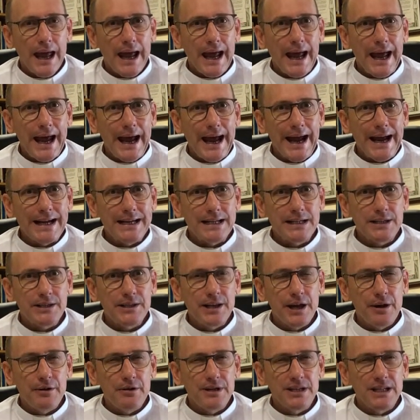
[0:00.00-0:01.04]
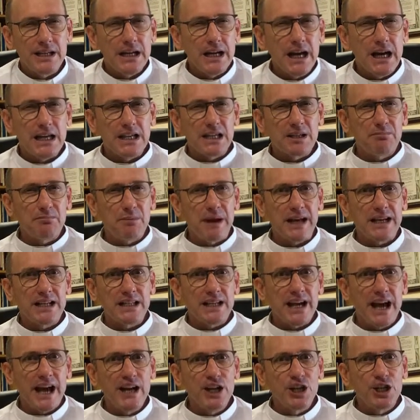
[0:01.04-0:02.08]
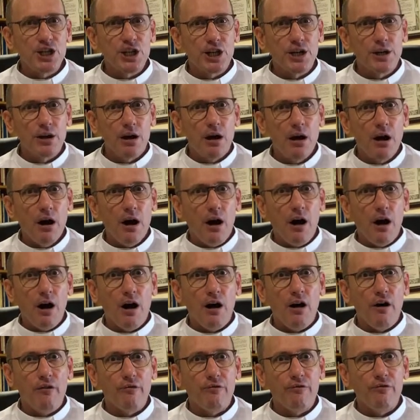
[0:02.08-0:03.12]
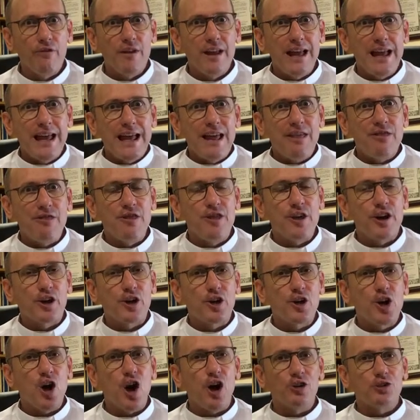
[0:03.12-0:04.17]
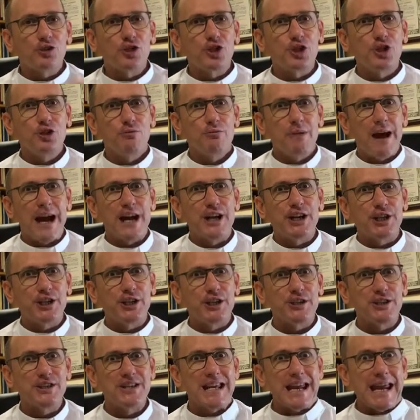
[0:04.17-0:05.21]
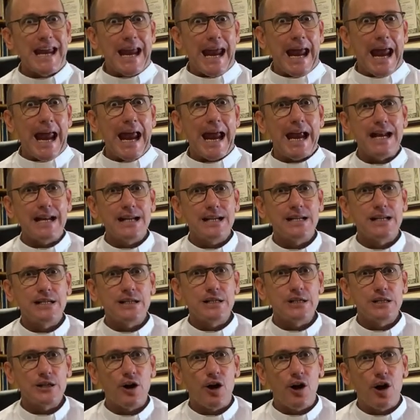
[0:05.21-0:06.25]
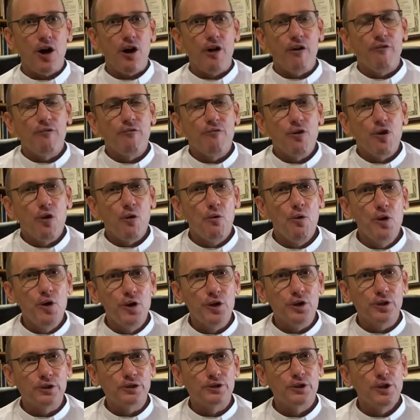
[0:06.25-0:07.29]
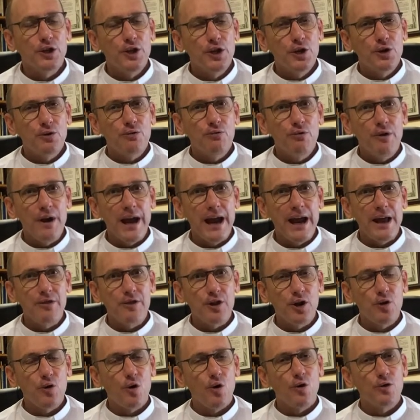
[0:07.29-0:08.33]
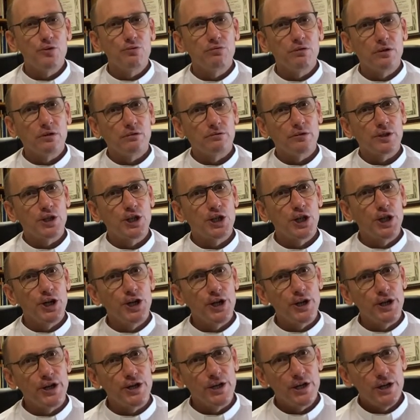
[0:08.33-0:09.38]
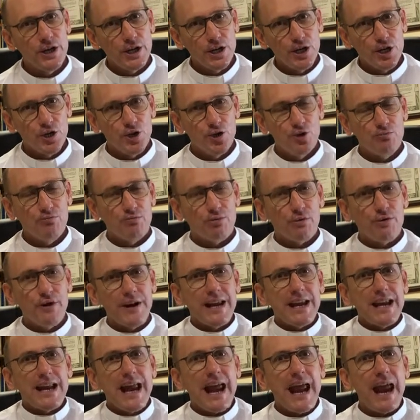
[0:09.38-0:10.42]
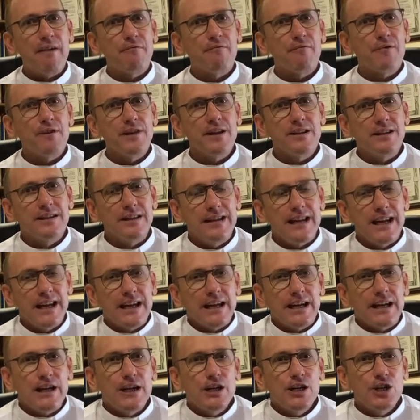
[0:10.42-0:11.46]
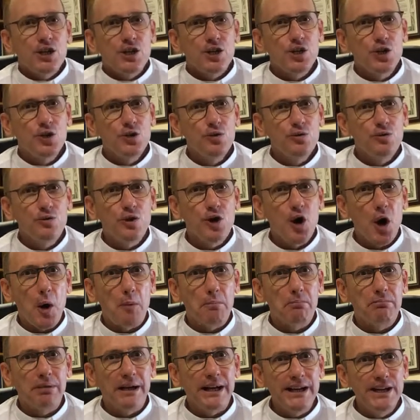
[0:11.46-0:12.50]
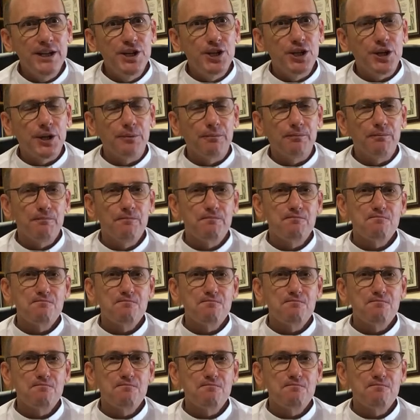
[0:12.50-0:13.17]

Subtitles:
And there is an expectation of the consummation, the end of the world, where the Lord will return to bring everything to completion.